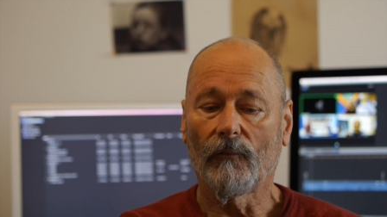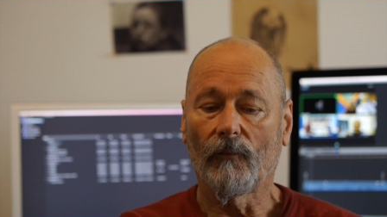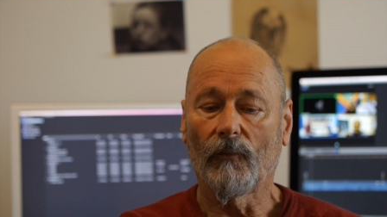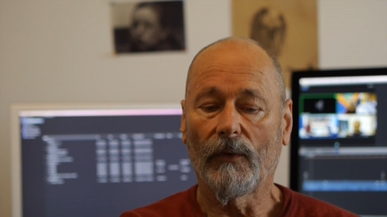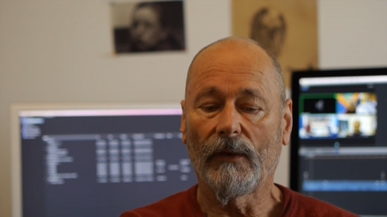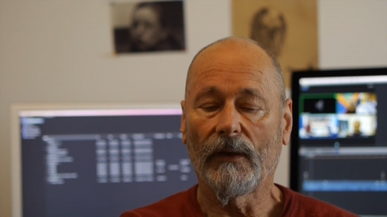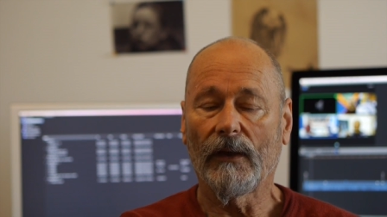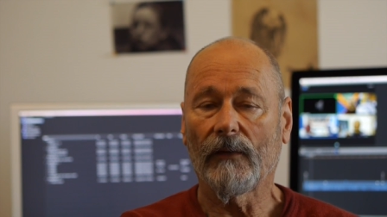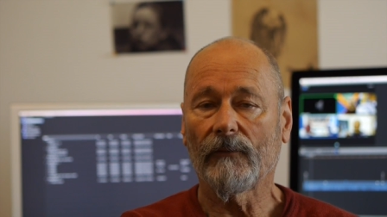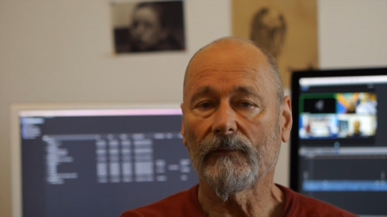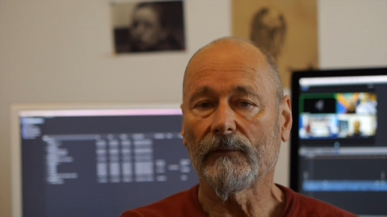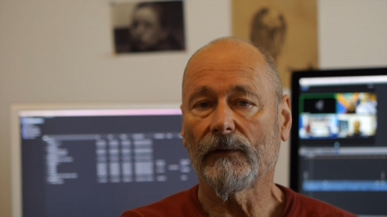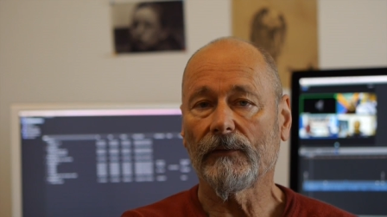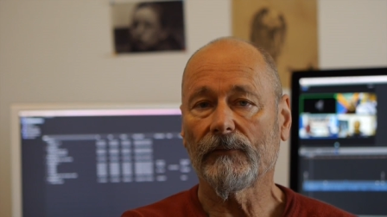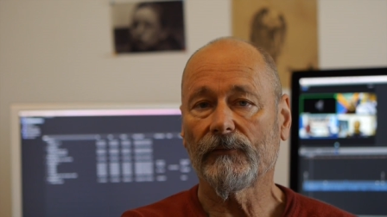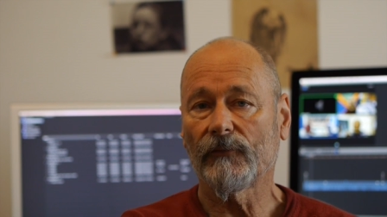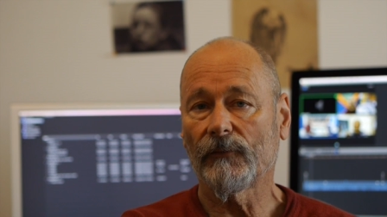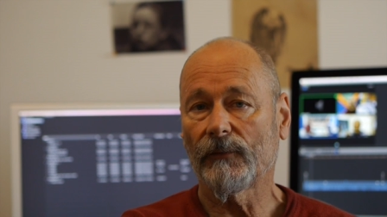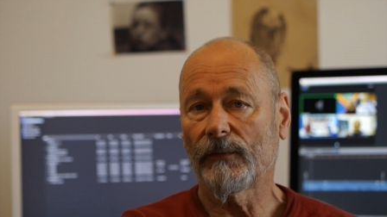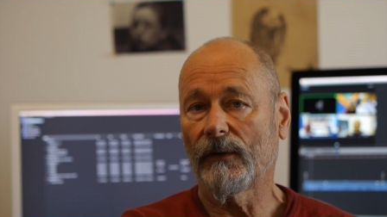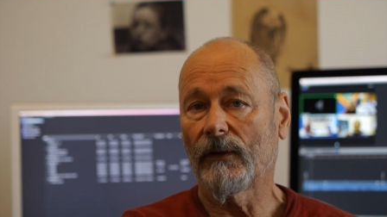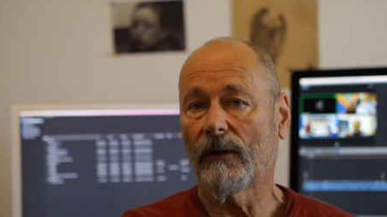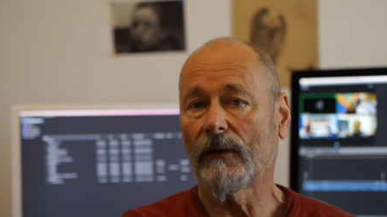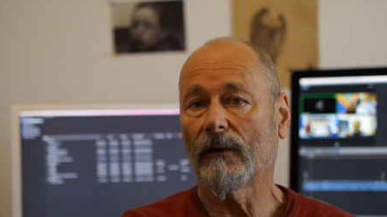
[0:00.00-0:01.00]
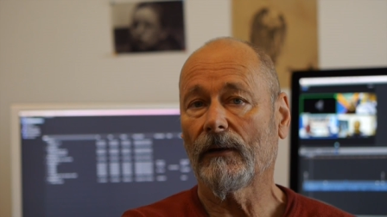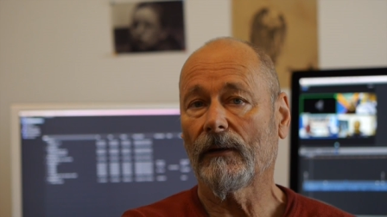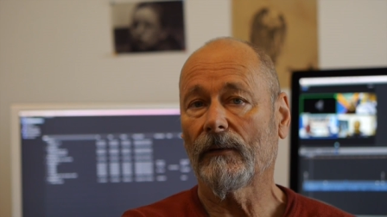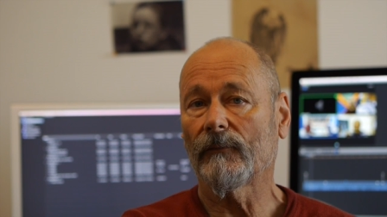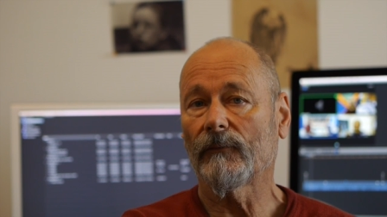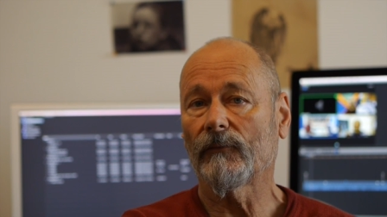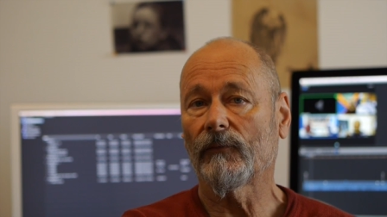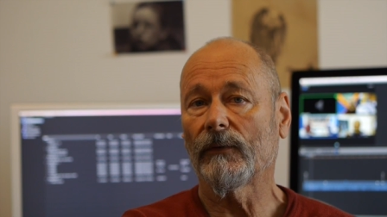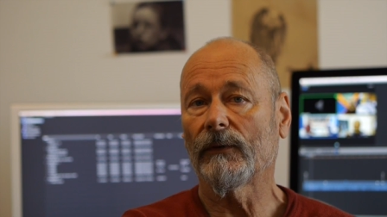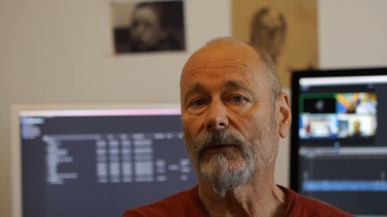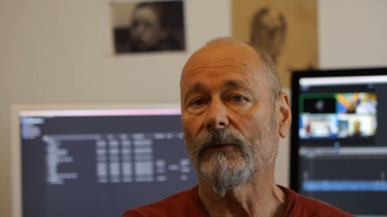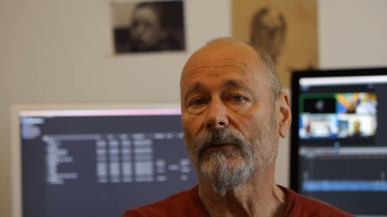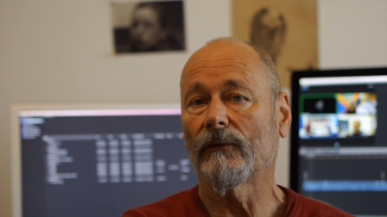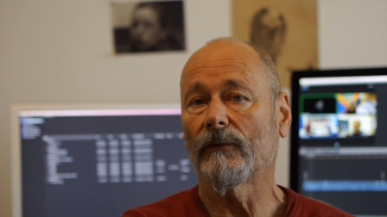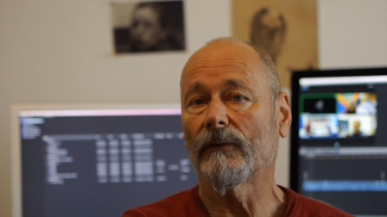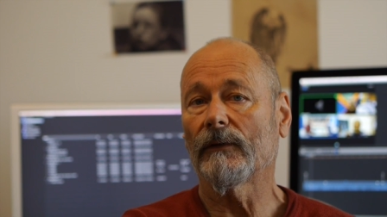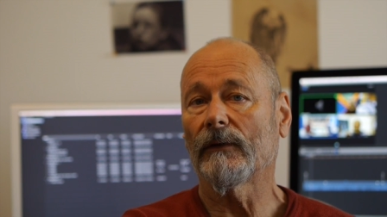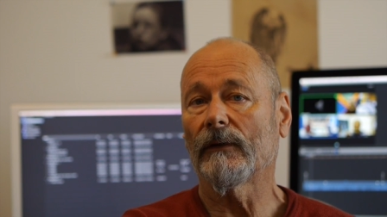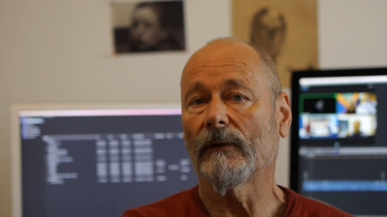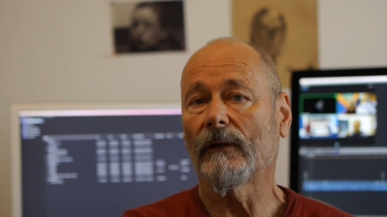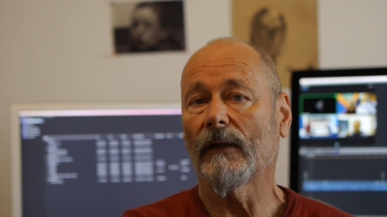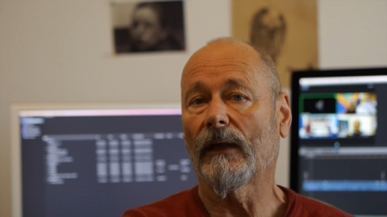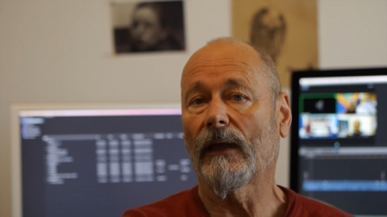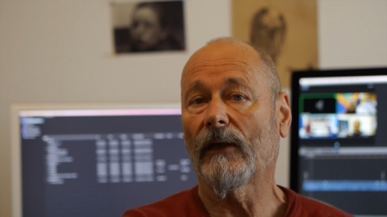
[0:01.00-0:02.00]
We have lots of programs we
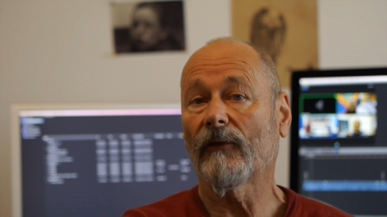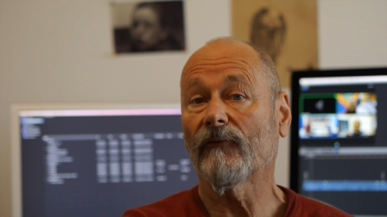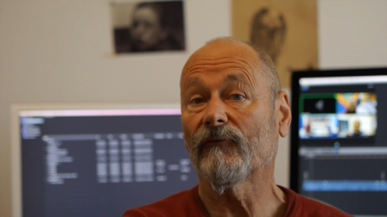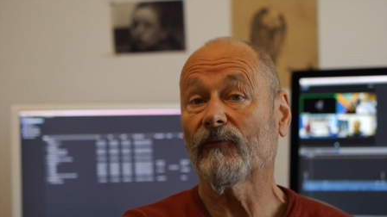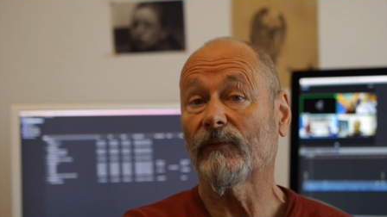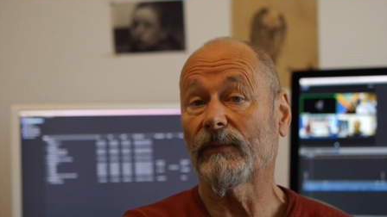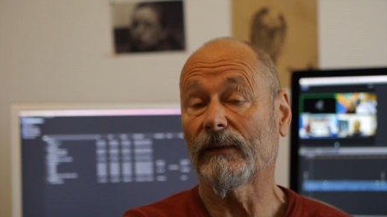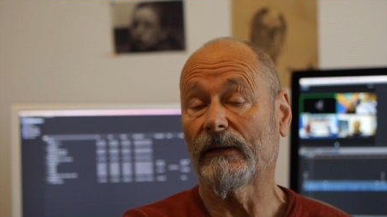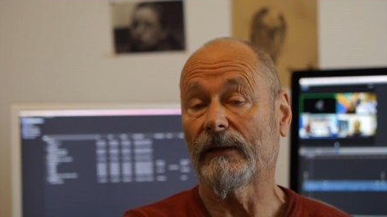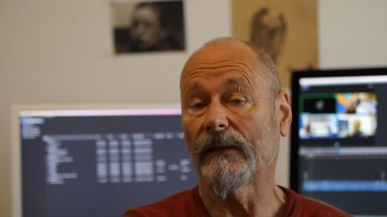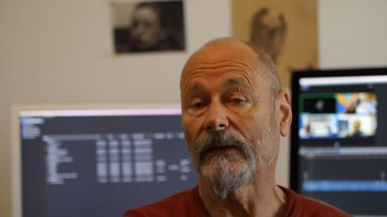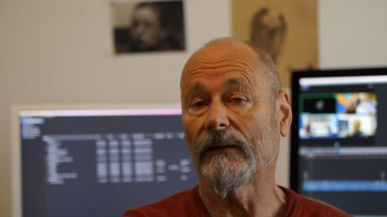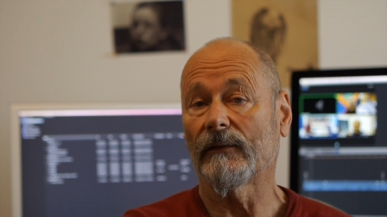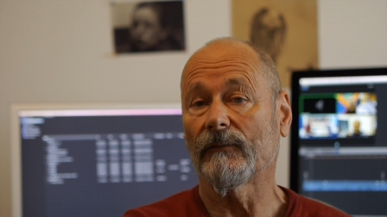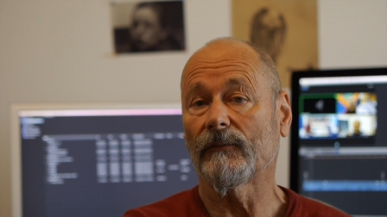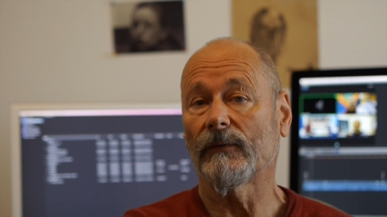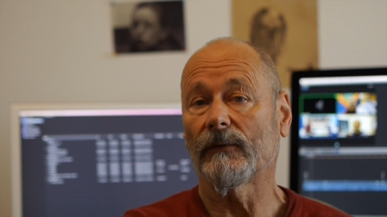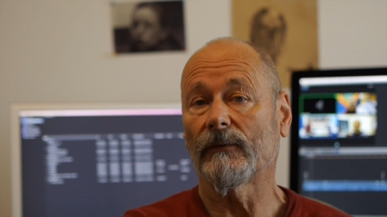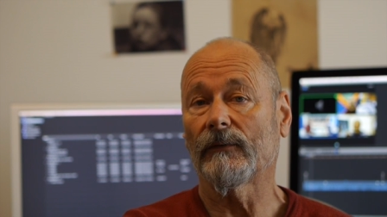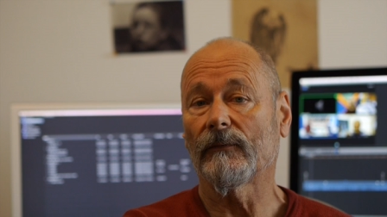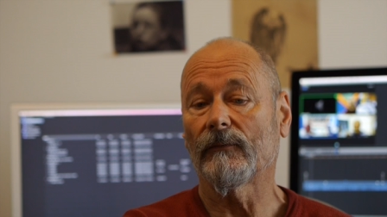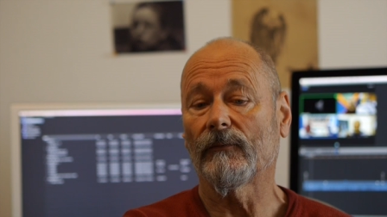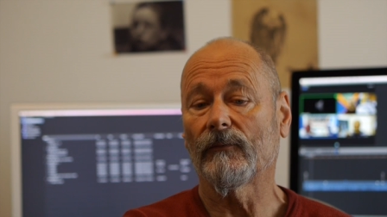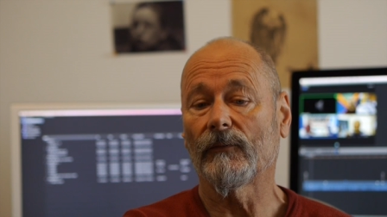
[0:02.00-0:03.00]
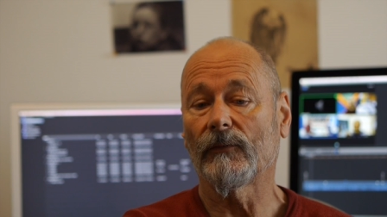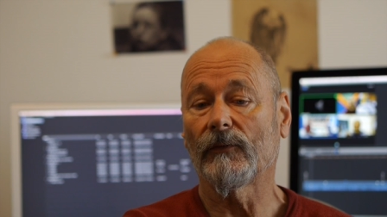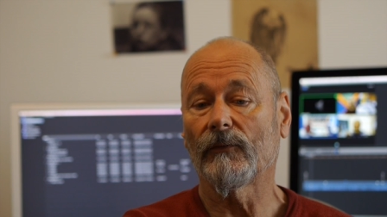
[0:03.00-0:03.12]
already have planned, but,